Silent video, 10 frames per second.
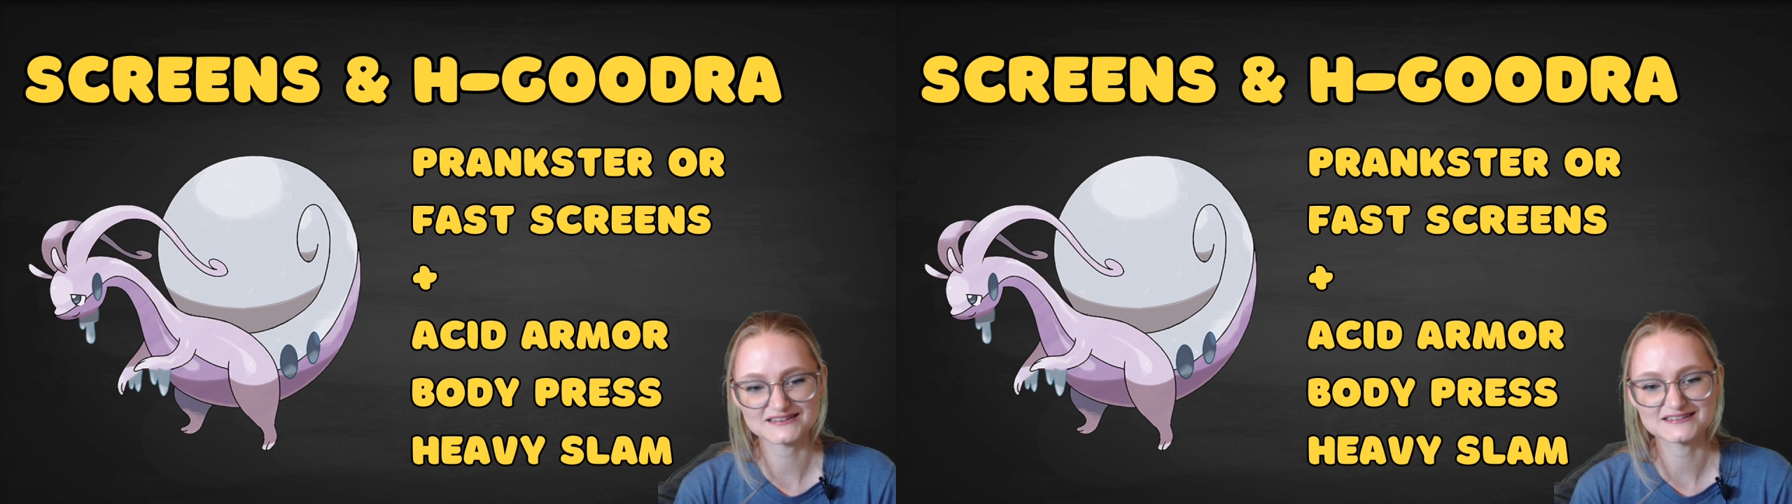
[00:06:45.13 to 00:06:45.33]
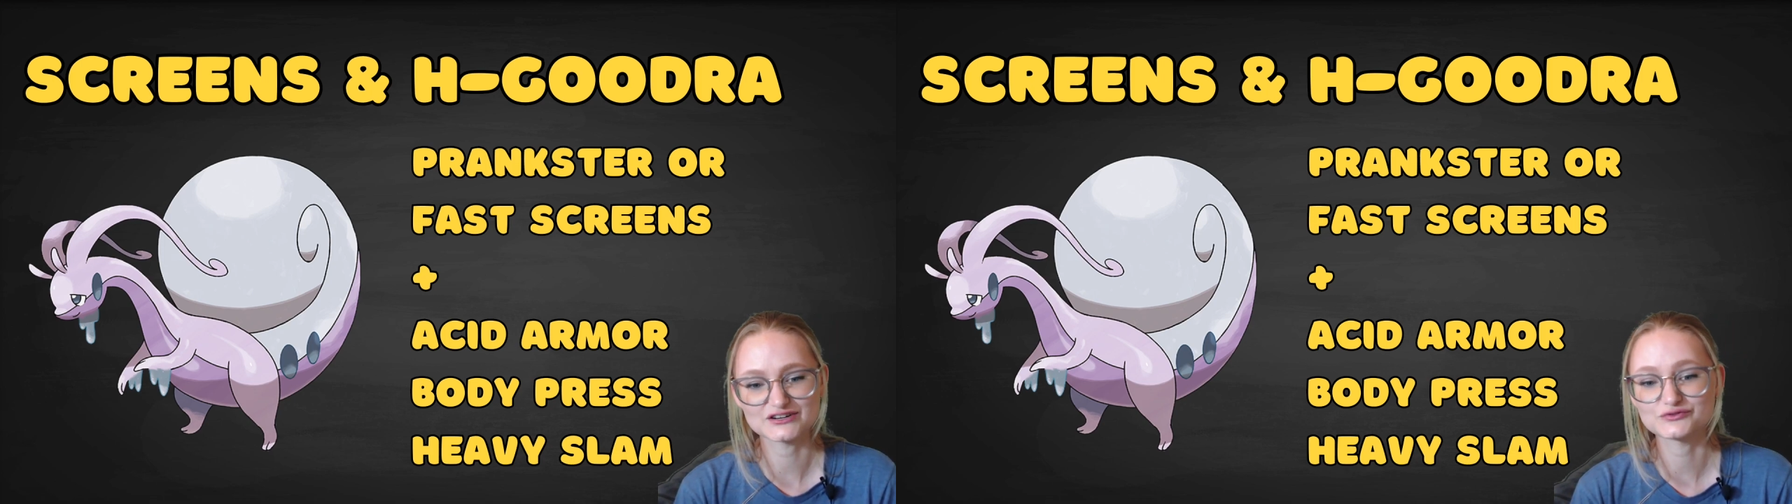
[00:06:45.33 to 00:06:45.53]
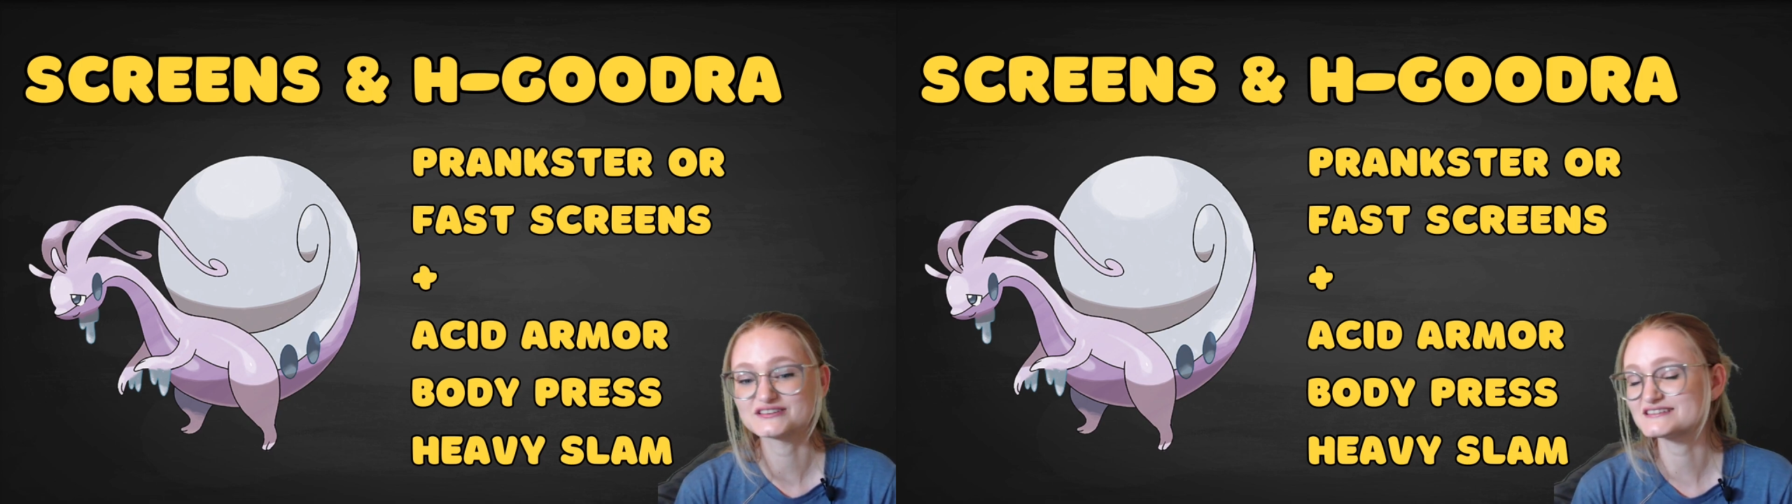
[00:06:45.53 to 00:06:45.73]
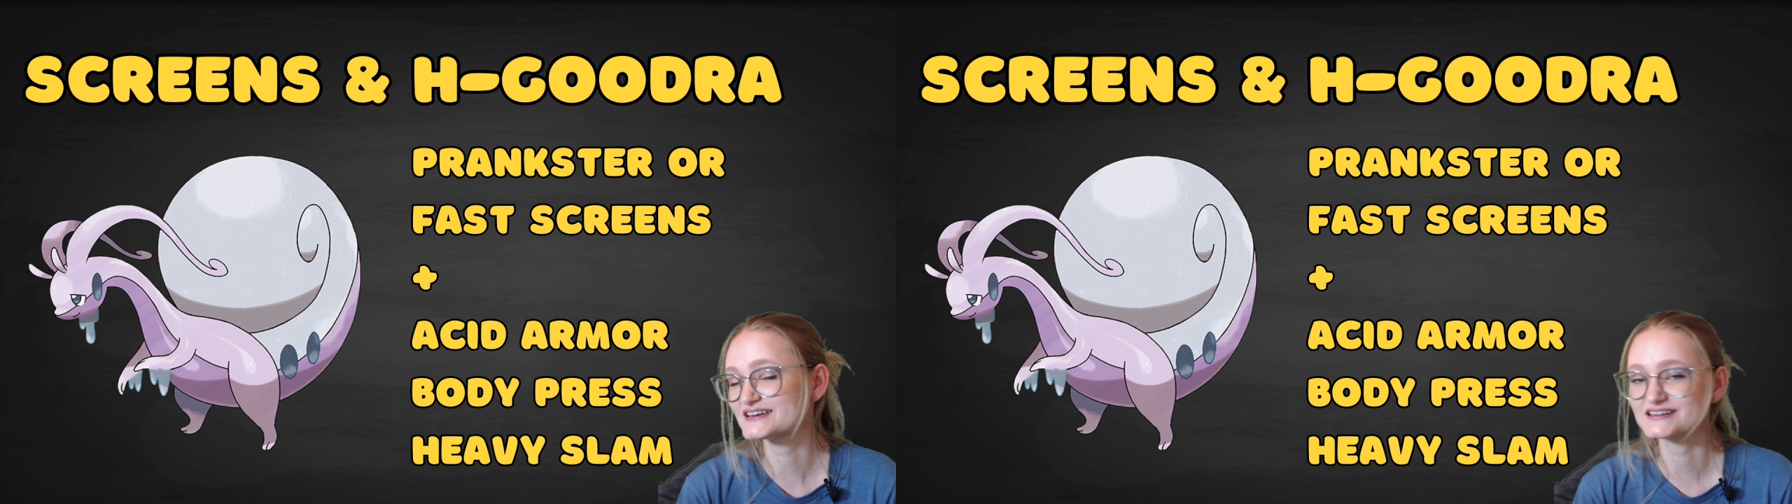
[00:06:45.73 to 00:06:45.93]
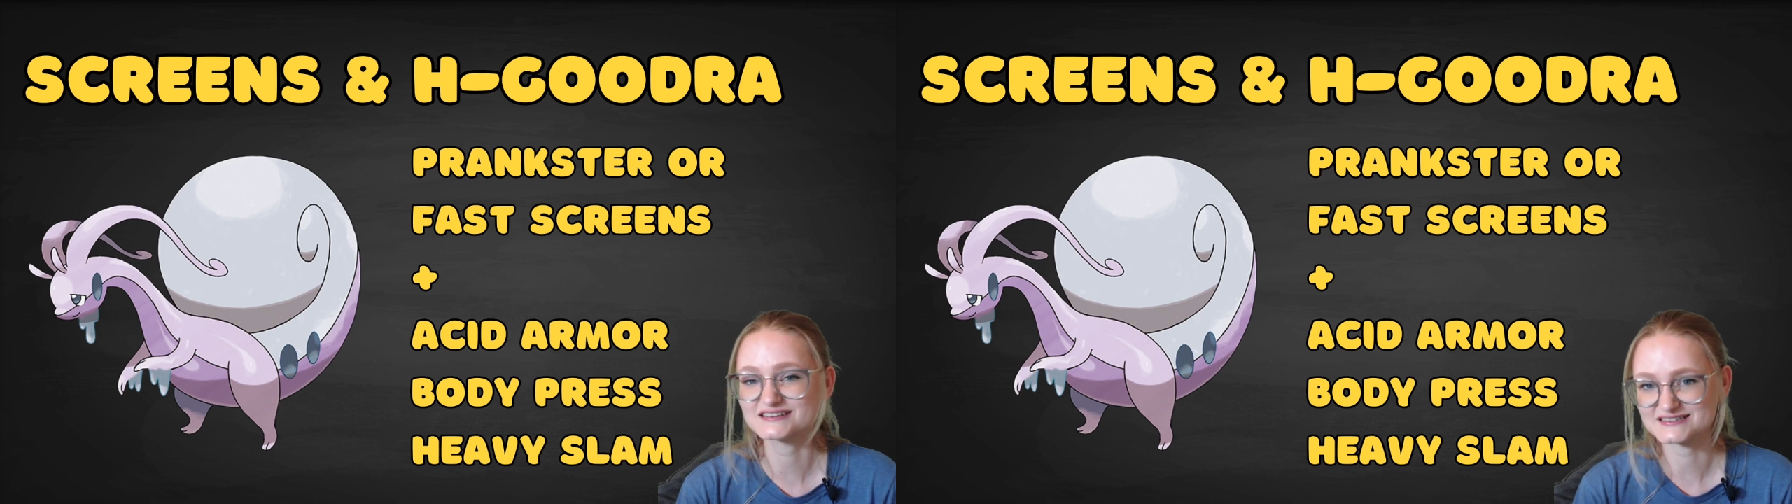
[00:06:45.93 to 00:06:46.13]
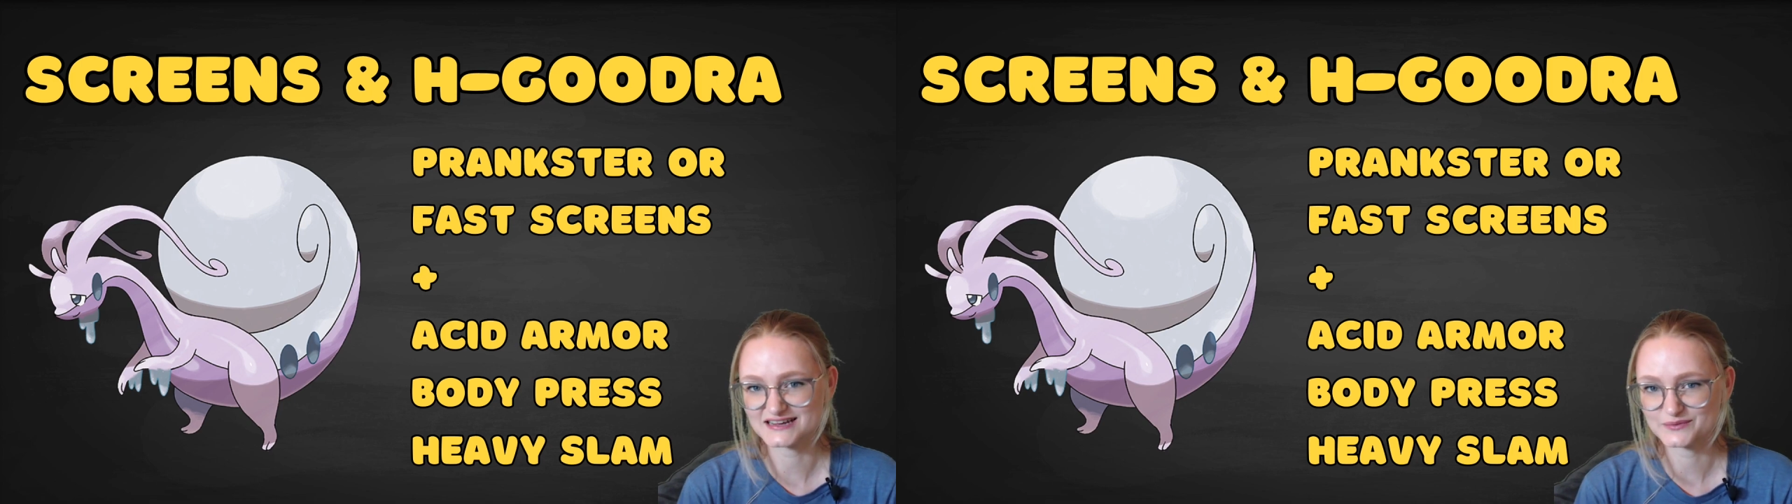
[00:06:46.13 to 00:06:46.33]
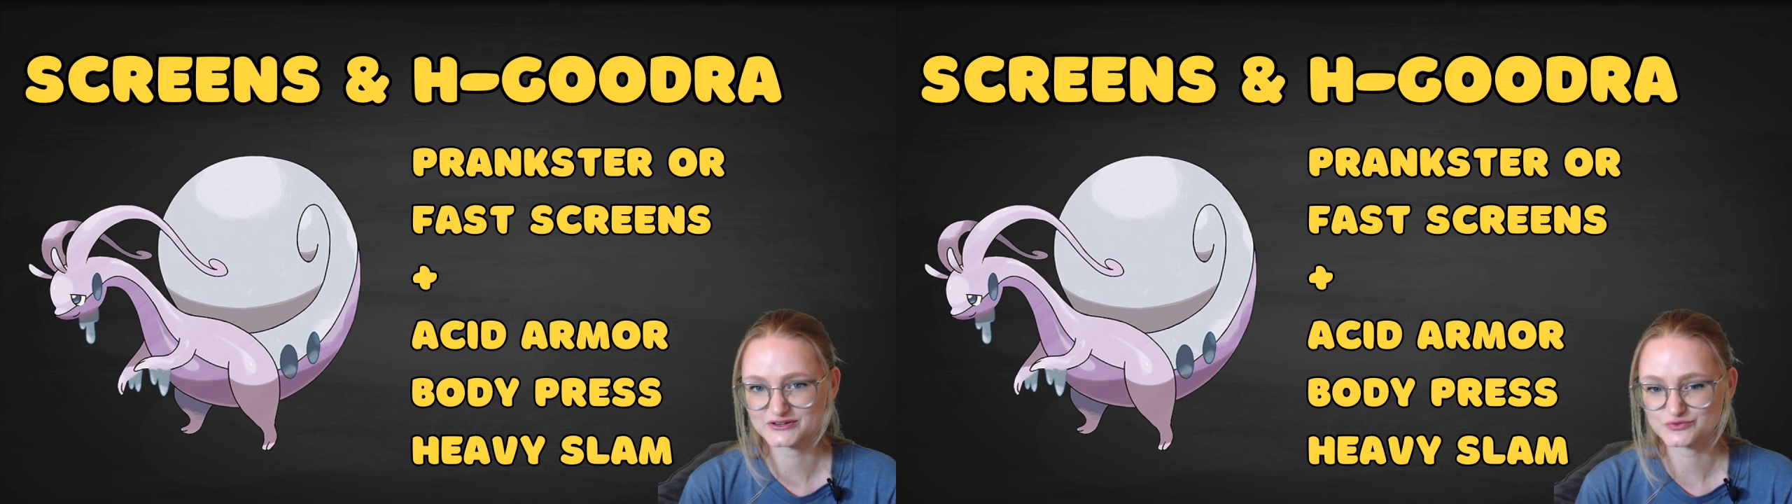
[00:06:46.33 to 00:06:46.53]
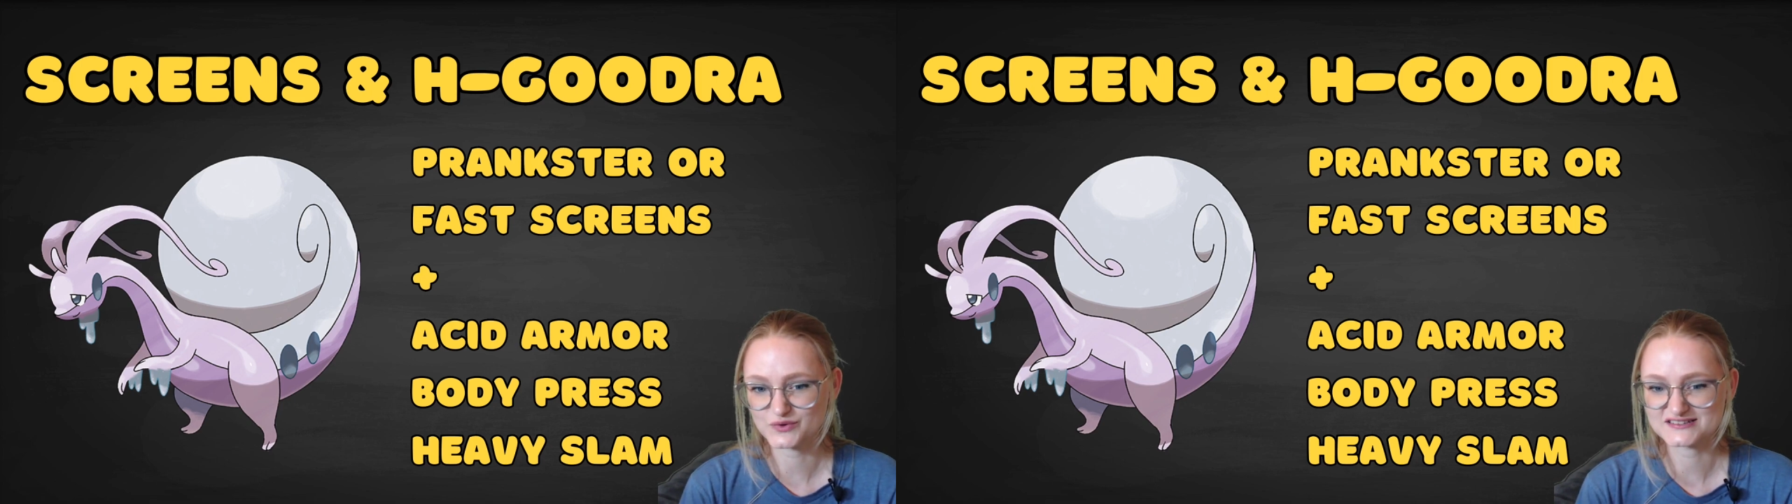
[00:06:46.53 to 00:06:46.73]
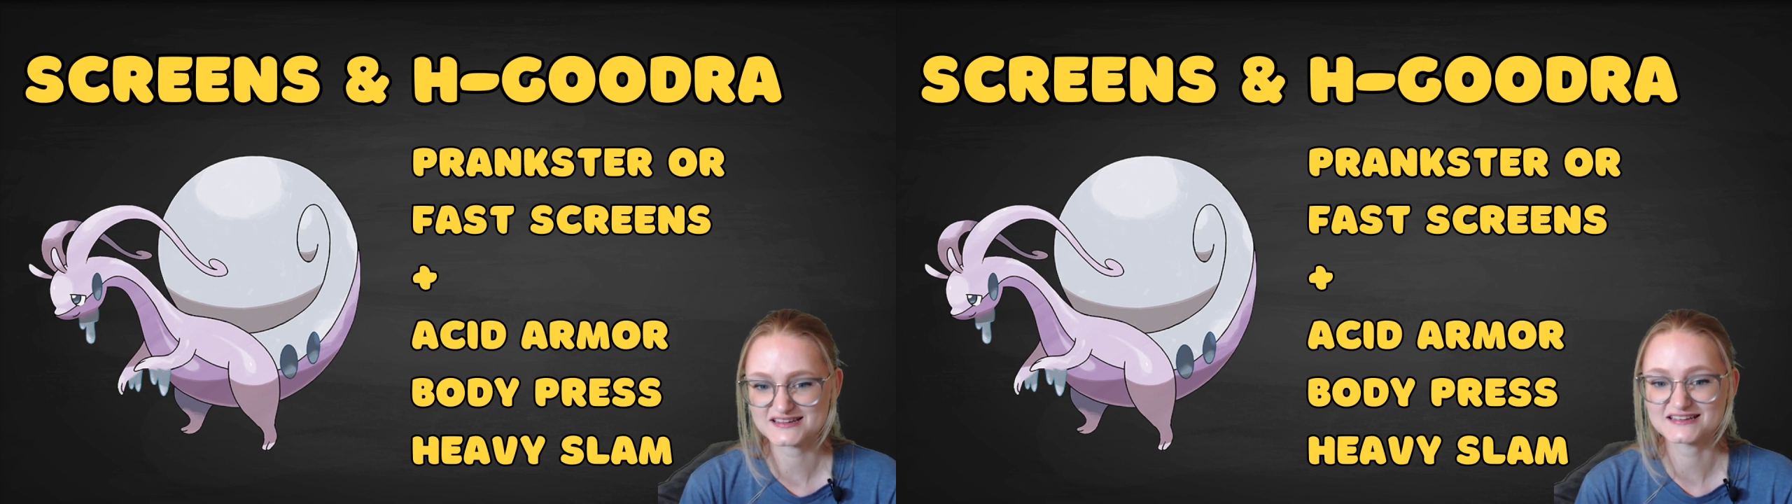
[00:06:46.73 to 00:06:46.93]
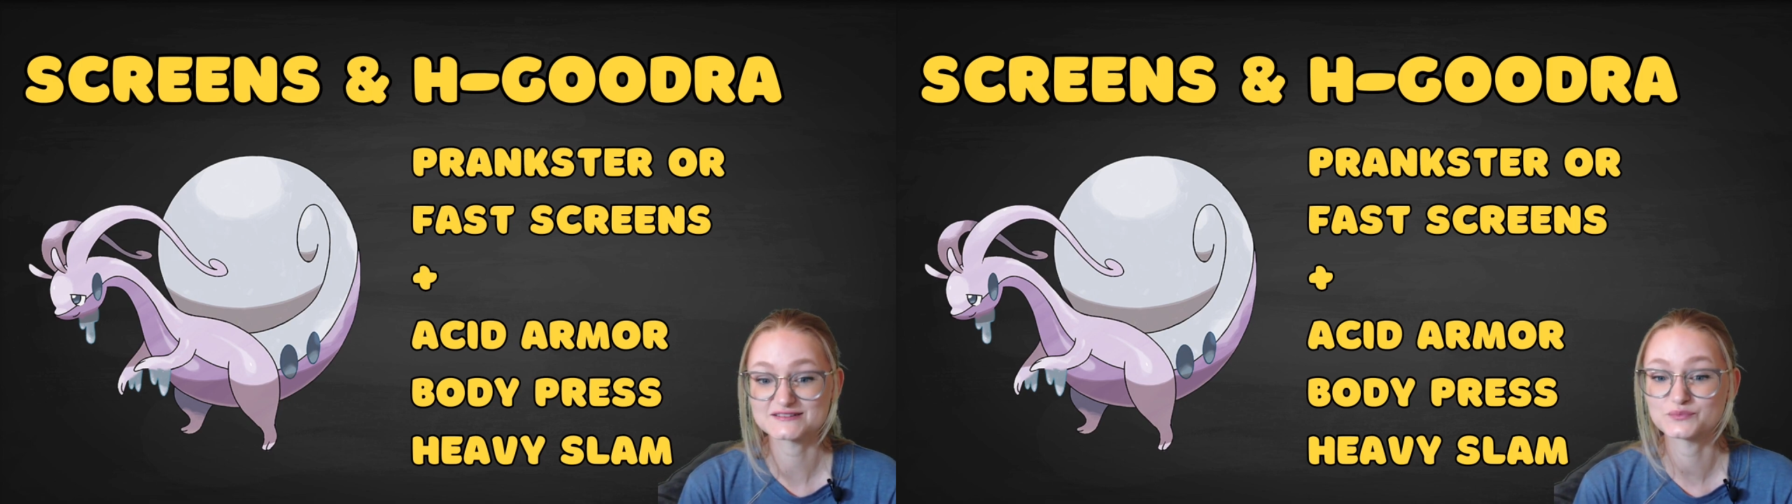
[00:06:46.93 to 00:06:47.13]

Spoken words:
to deal ridiculous damage once it has